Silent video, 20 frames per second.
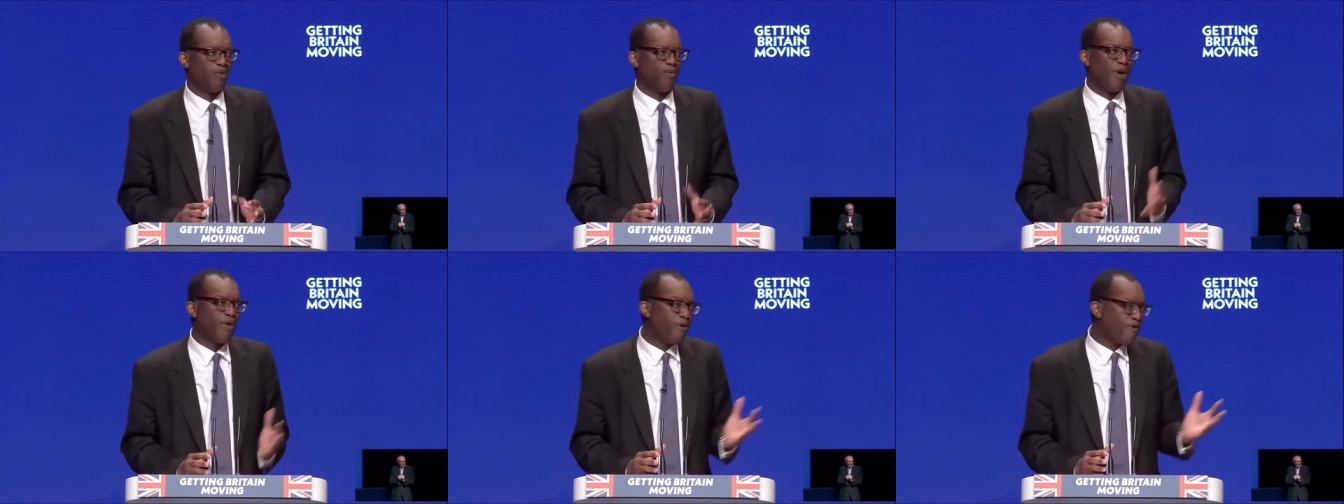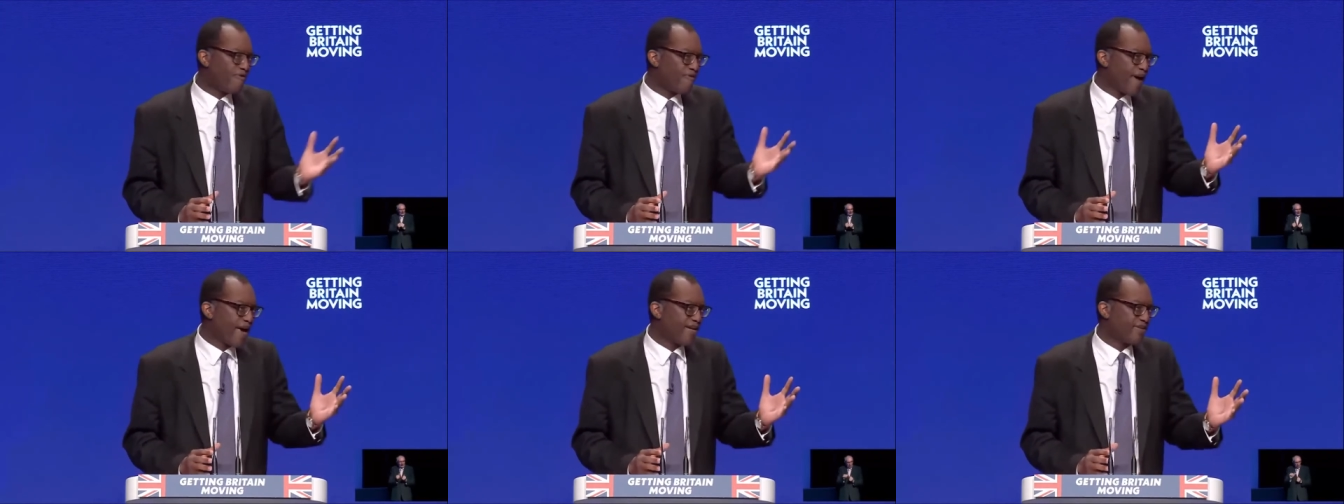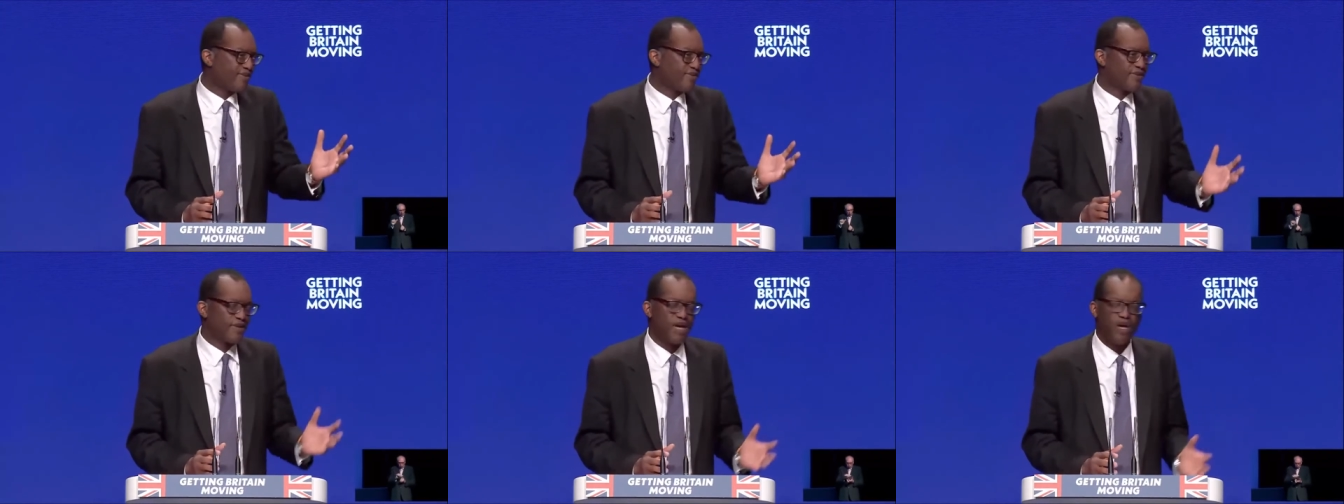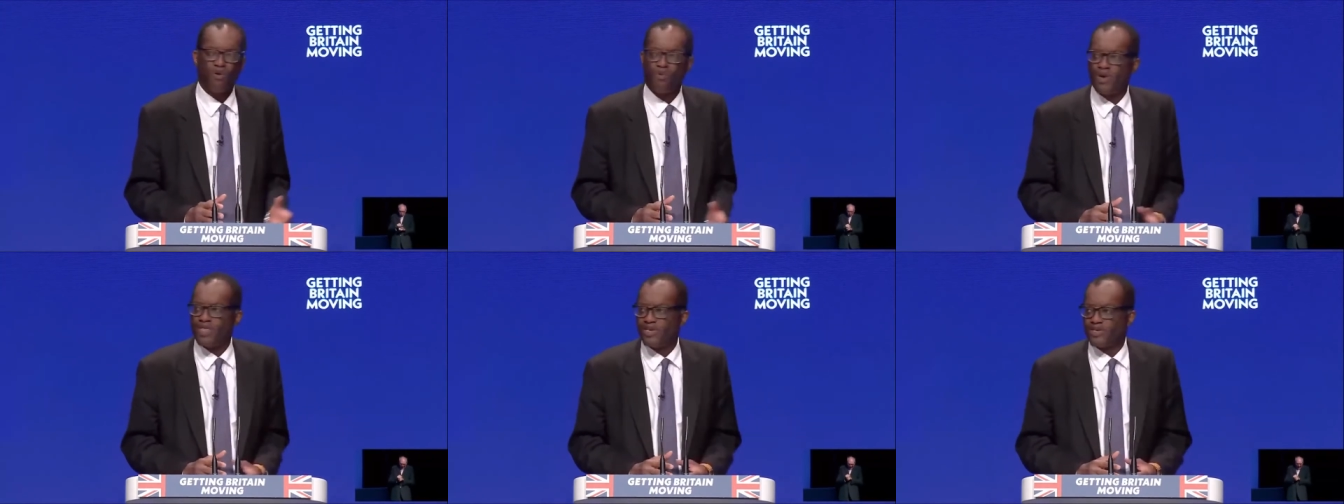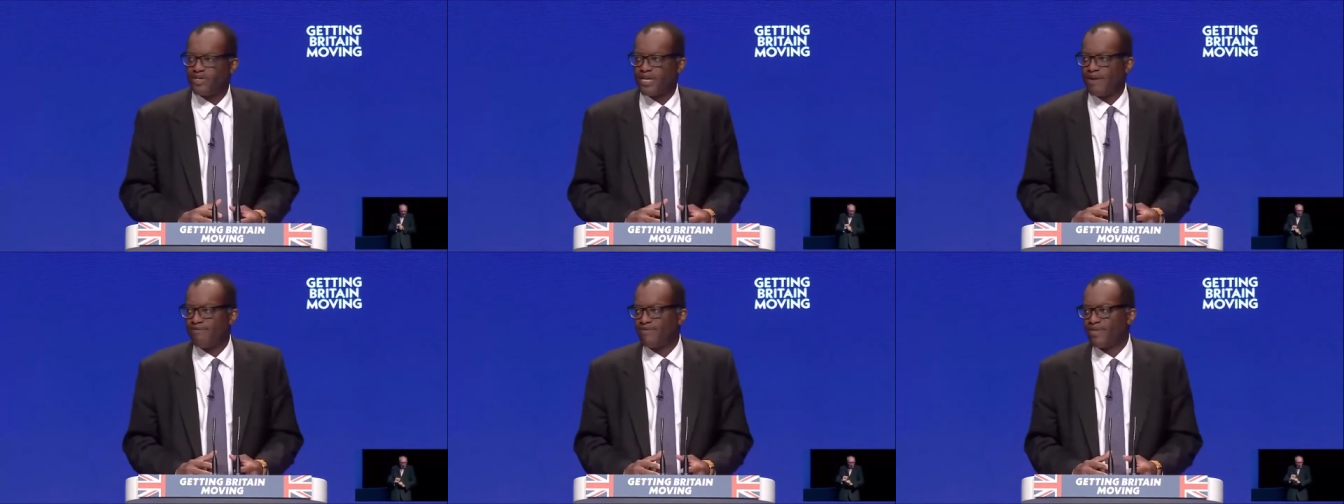We were faced with a
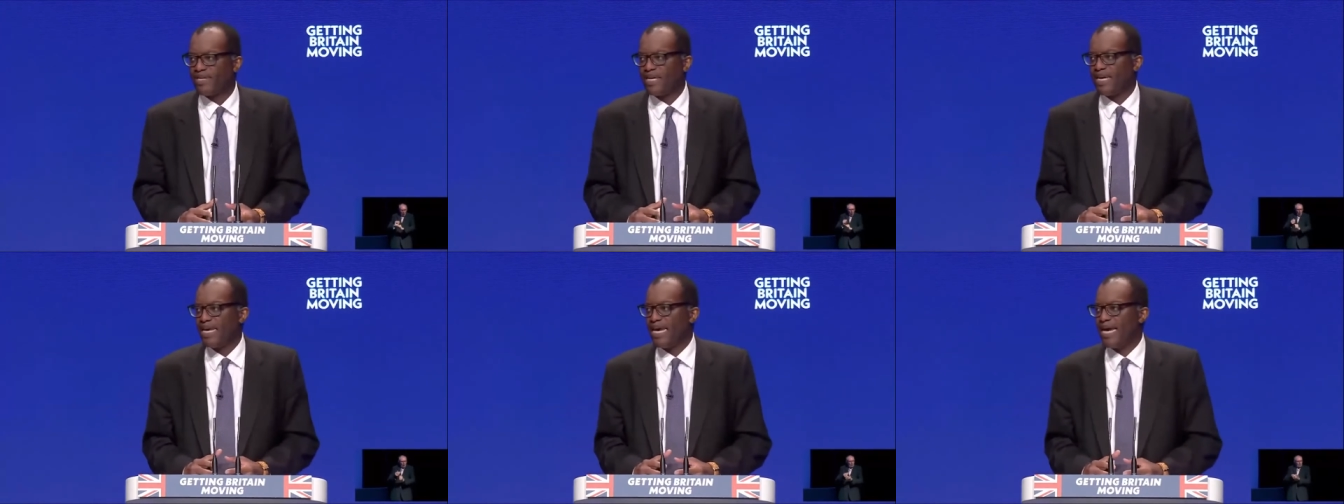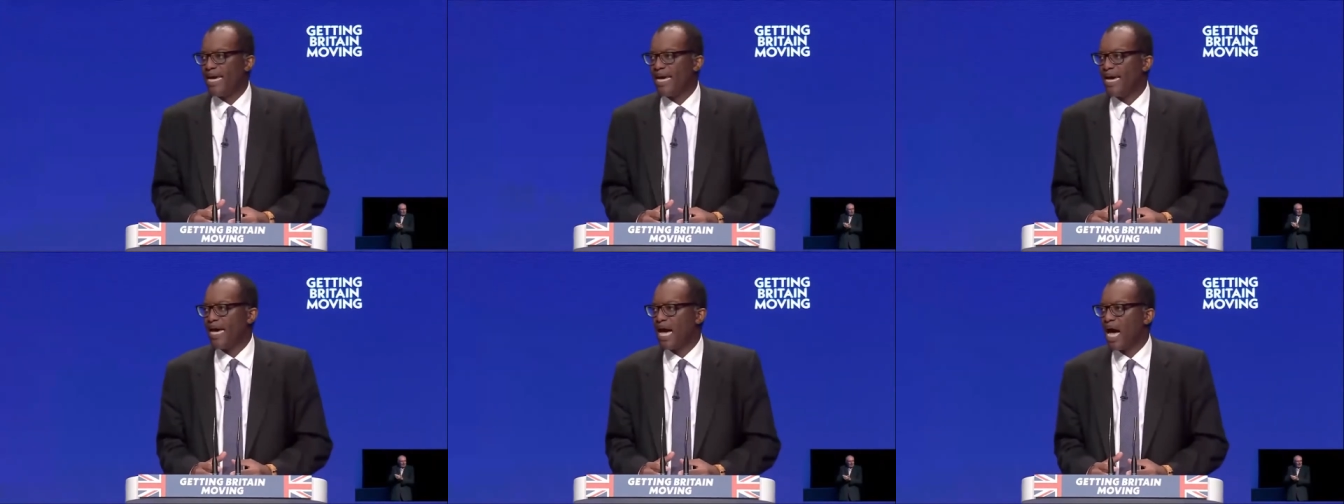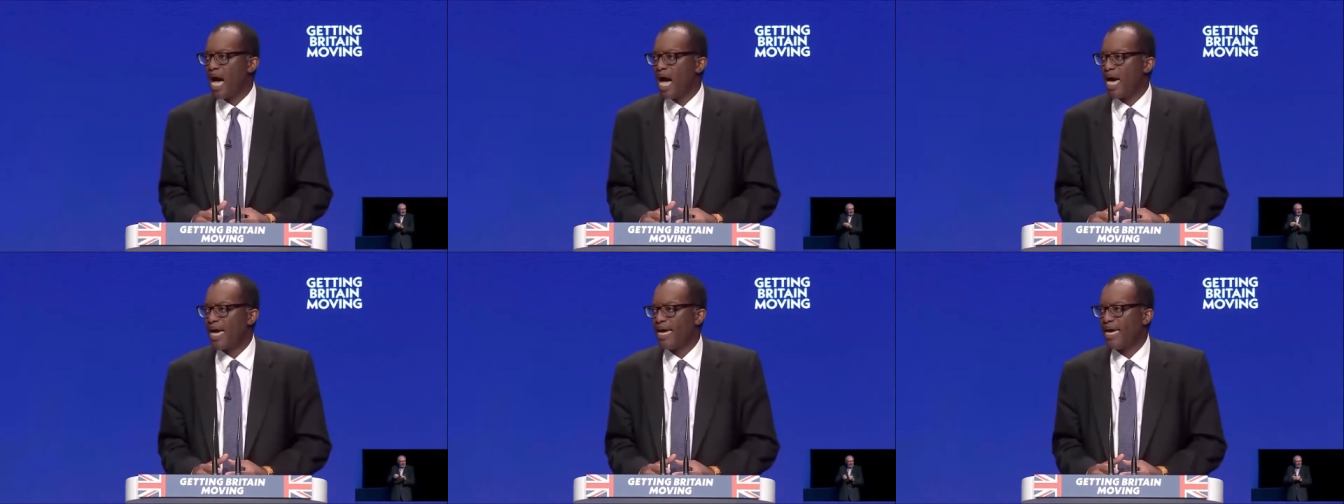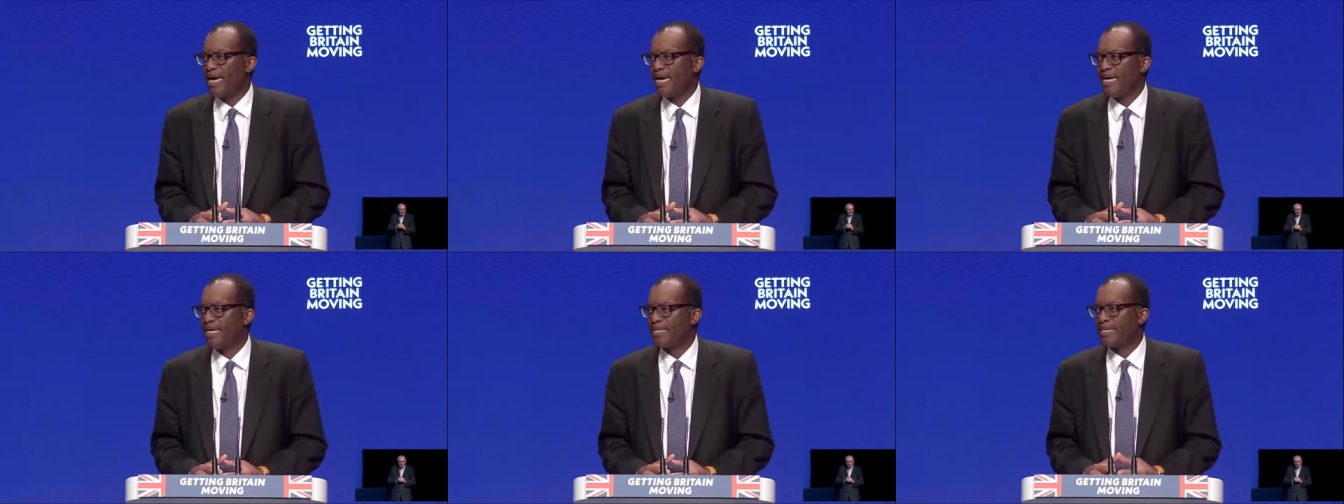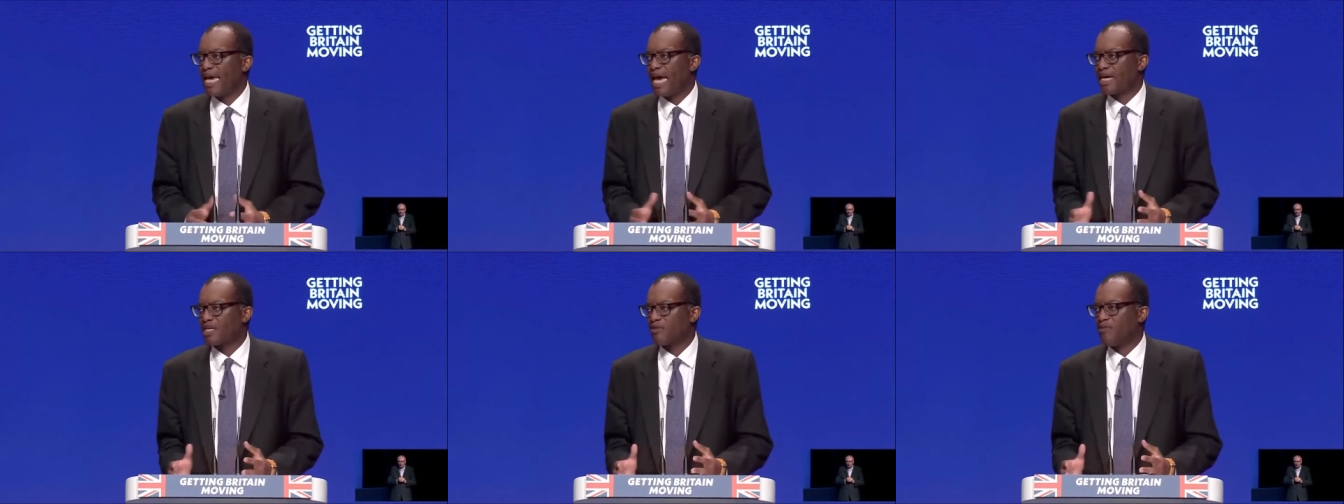seventy-year high
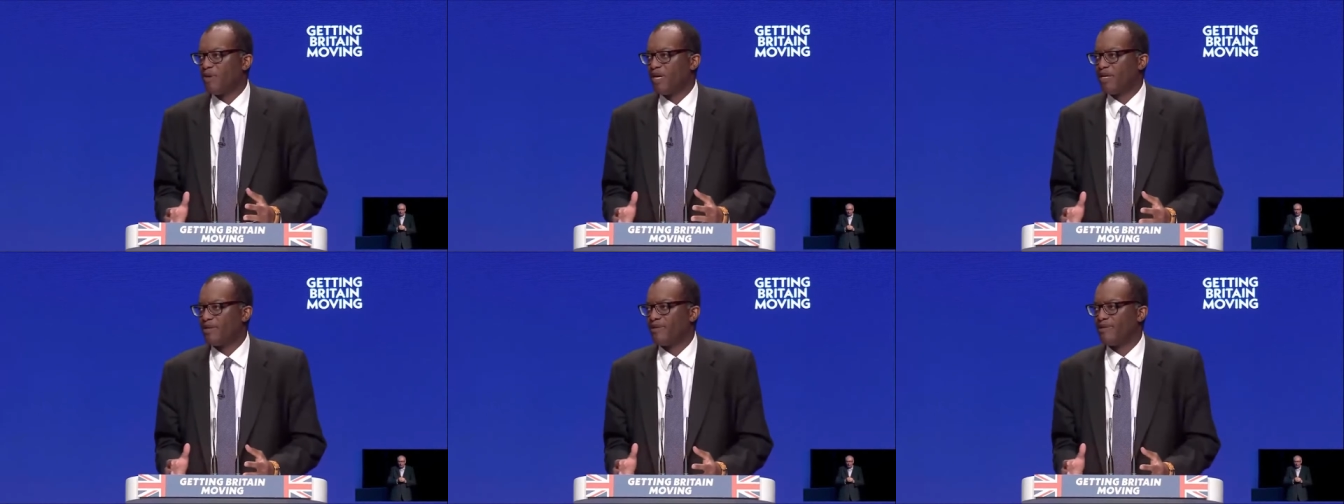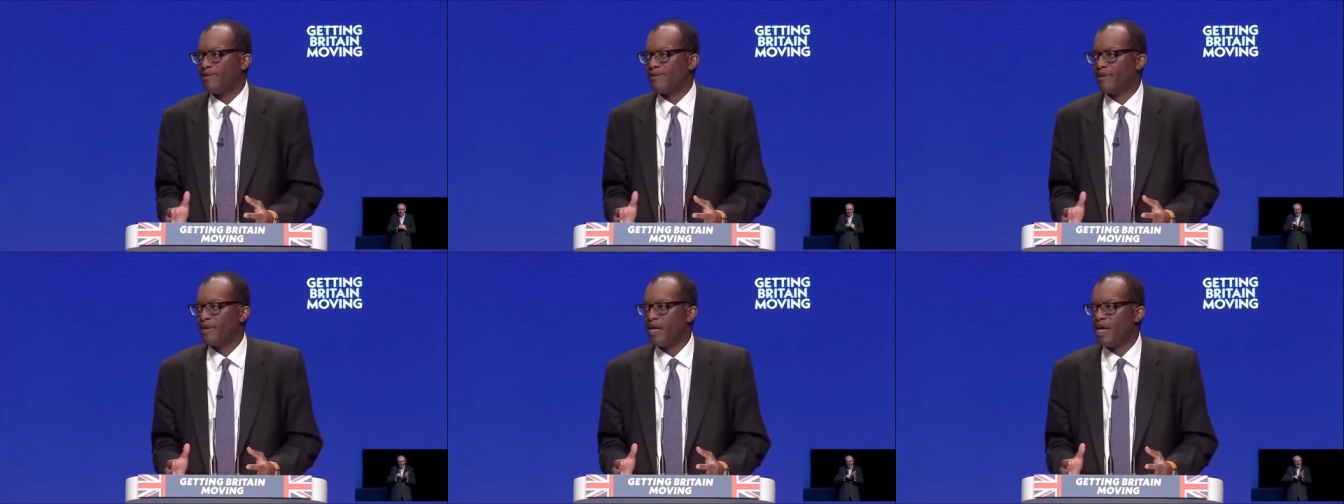tax burden.